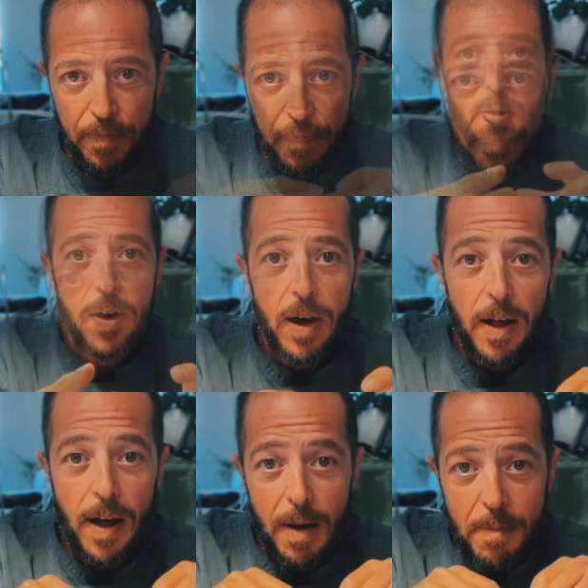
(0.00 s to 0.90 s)
You
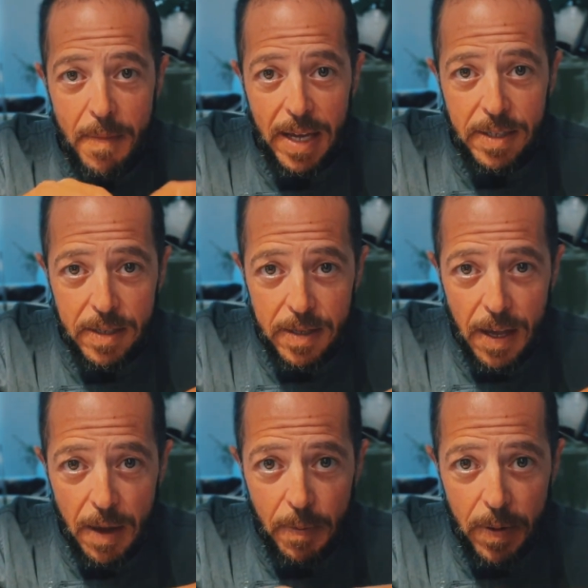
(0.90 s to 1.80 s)
cut a messy
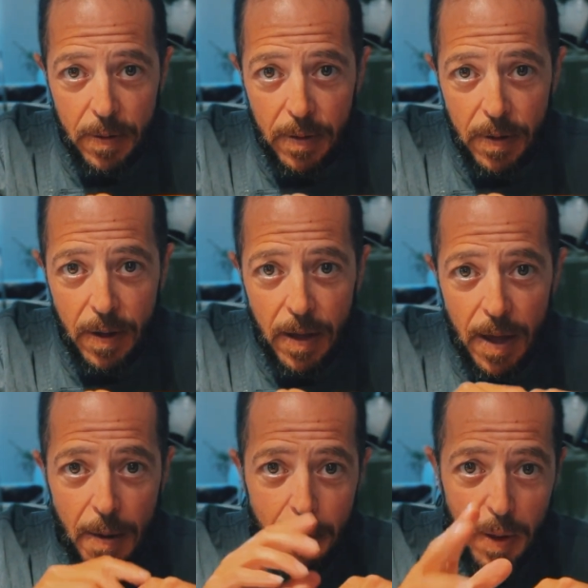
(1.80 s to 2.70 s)
step,
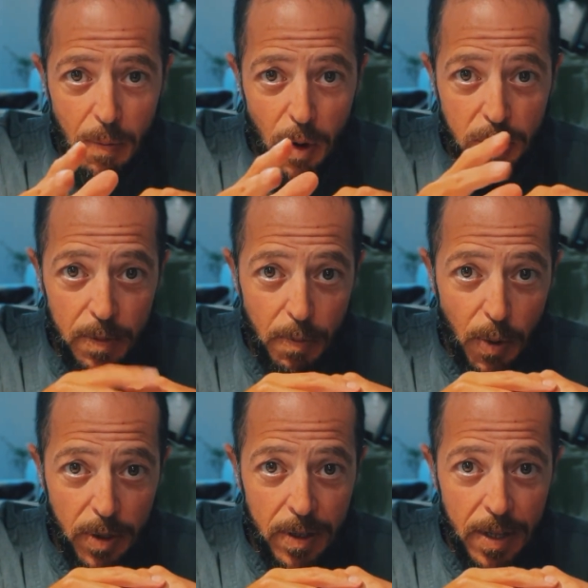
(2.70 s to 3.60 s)
but most
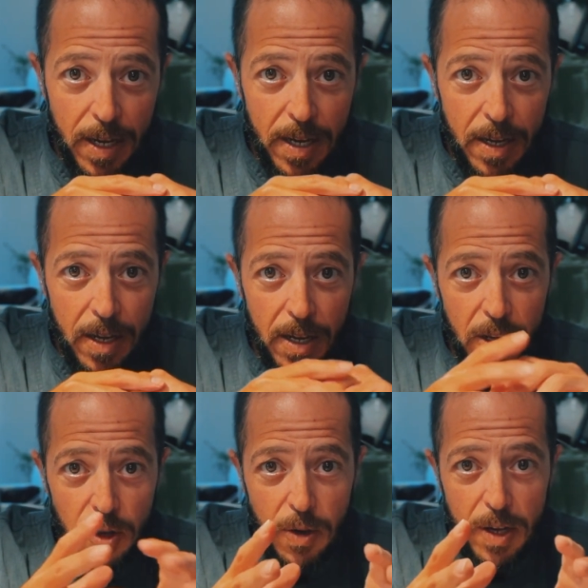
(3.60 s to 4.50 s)
importantly,
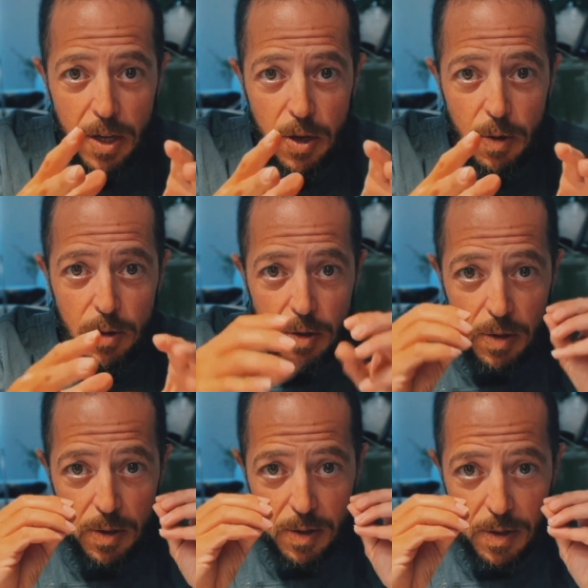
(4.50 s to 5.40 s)
you can
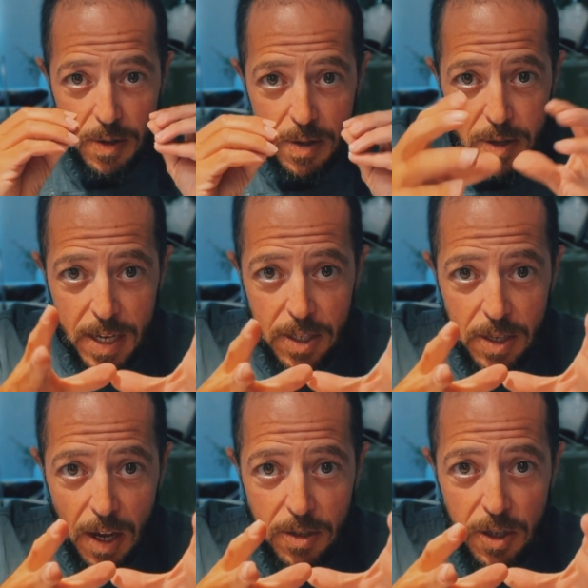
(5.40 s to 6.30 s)
use this
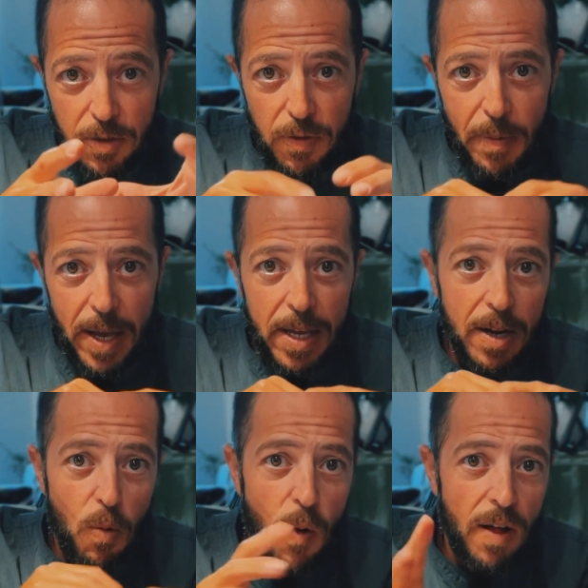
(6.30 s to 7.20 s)
sausage for making
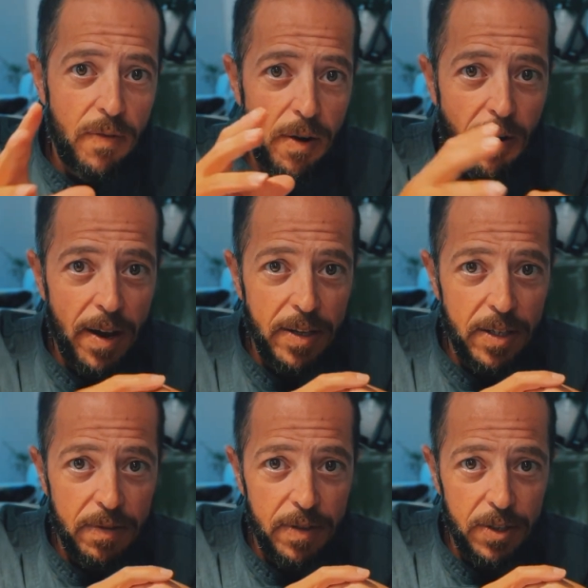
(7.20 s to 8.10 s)
a wide
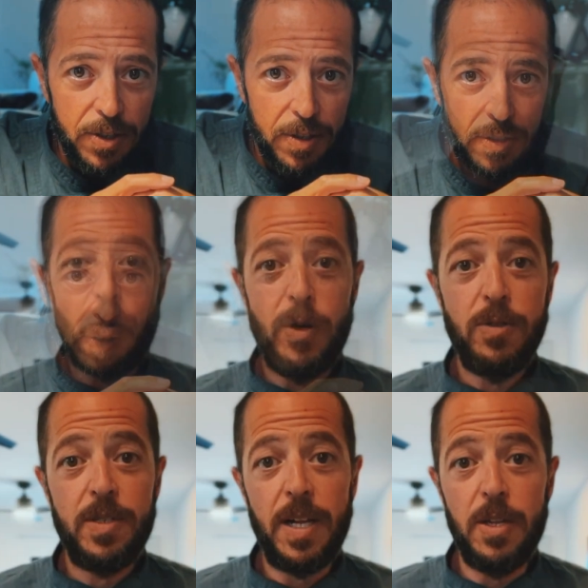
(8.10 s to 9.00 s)
variety of dishes. I'm going
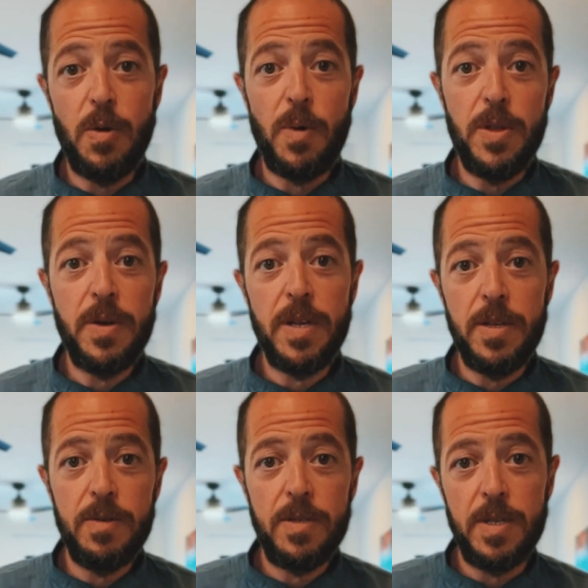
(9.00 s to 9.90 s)
to tell you what you can
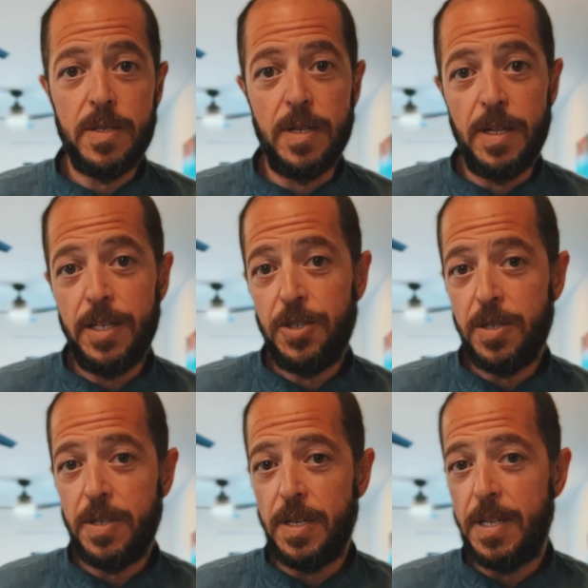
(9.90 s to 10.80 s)
use this
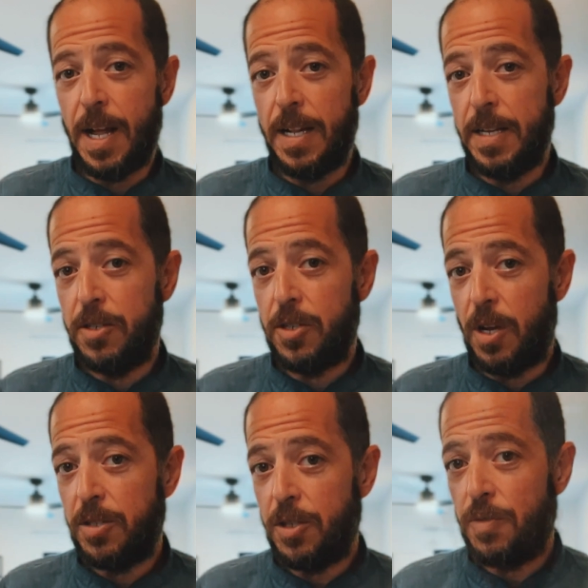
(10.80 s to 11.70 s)
delicious Italian
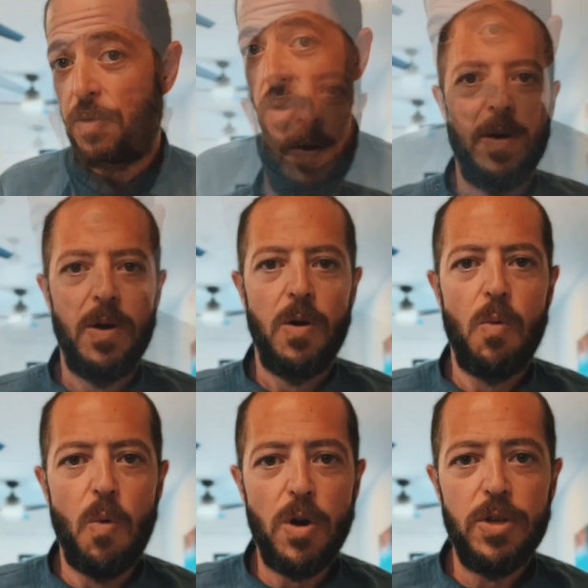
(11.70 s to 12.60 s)
sausage for,
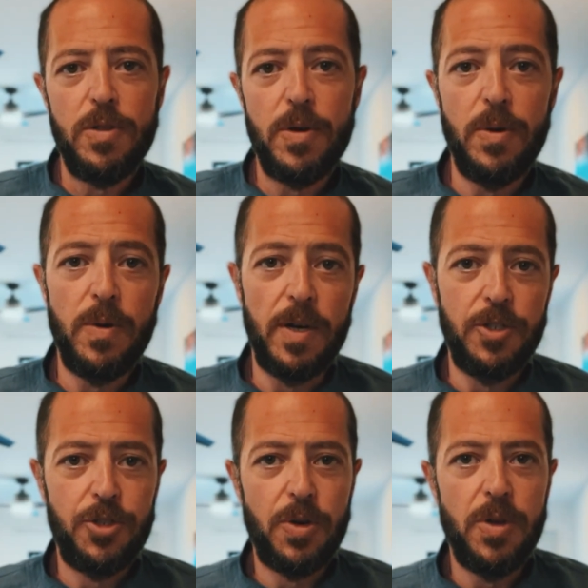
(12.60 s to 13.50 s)
walk you through
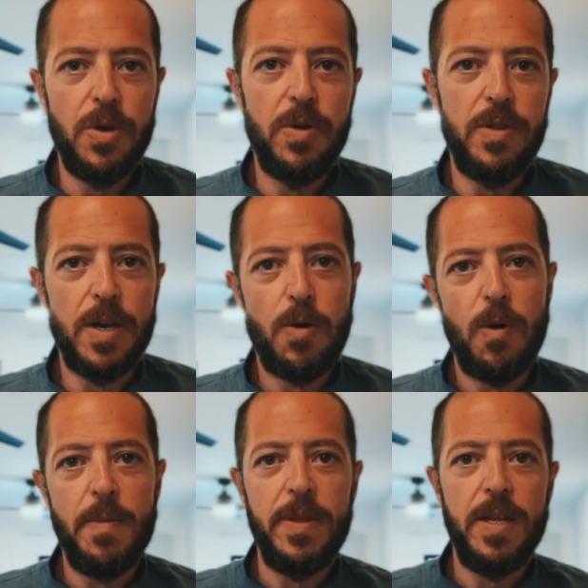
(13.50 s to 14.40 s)
and show you the
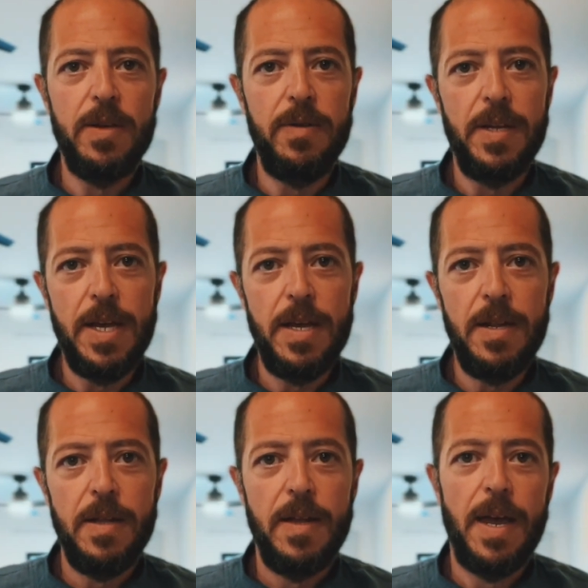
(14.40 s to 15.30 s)
equipment that you'll
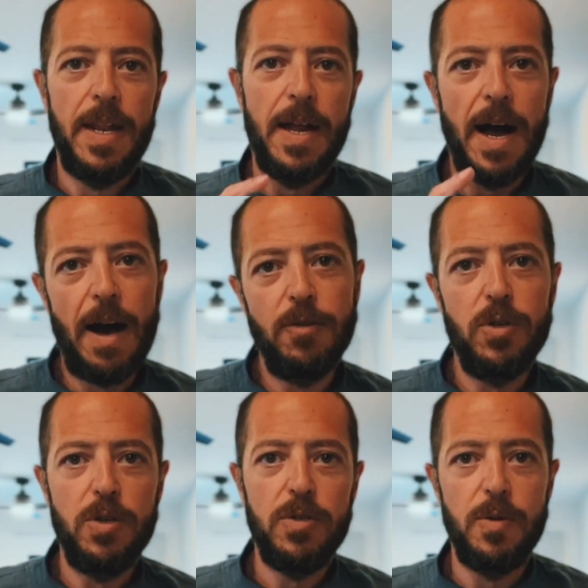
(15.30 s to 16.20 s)
need and how
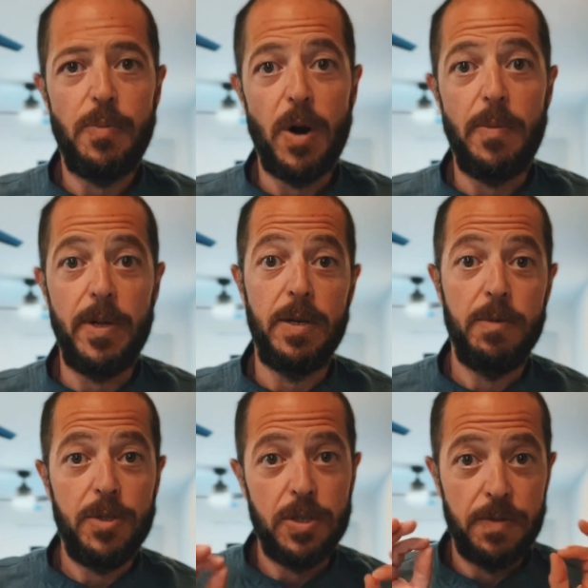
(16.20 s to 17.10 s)
to use it properly,
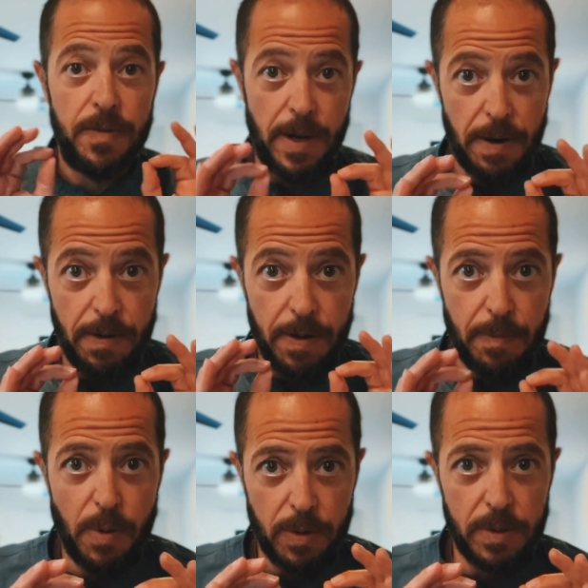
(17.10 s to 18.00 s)
which is very
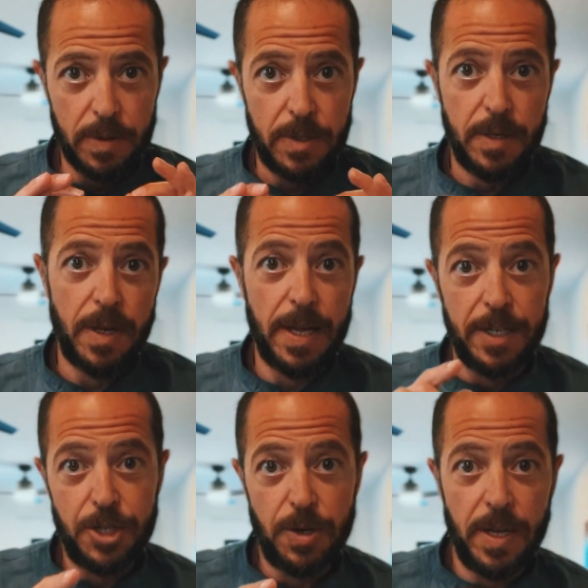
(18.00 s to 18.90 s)
important and
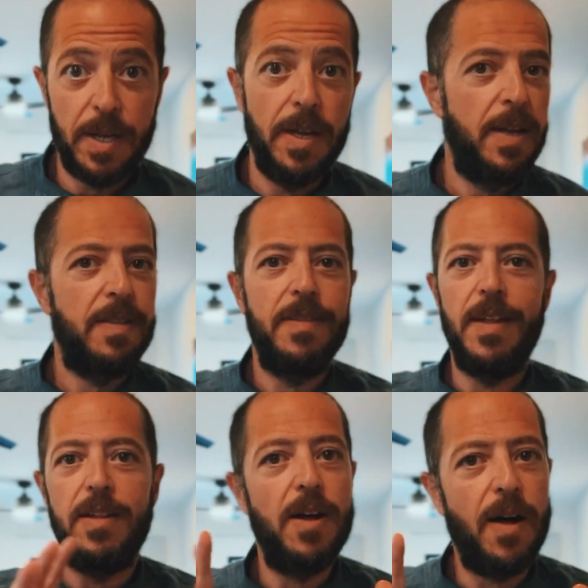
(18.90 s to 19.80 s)
a trick
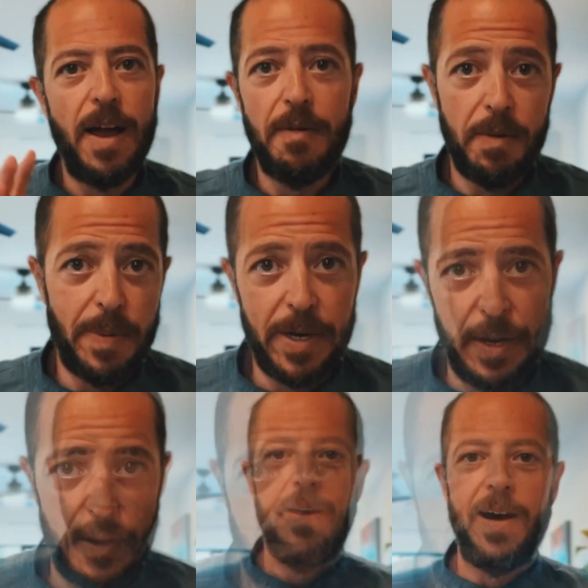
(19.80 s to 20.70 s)
that not everybody
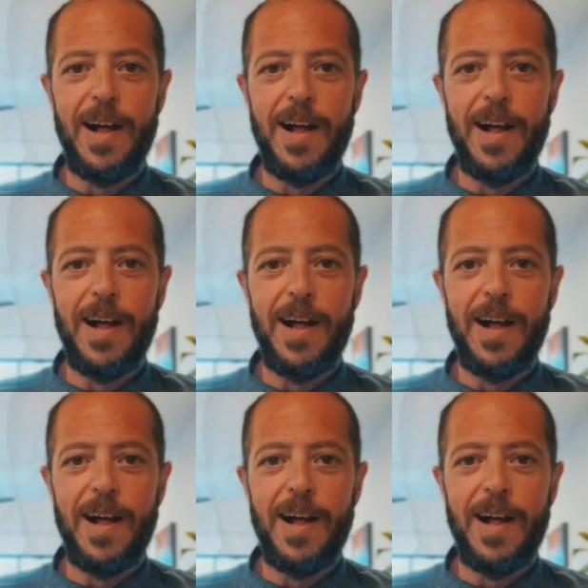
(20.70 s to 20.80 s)
knows.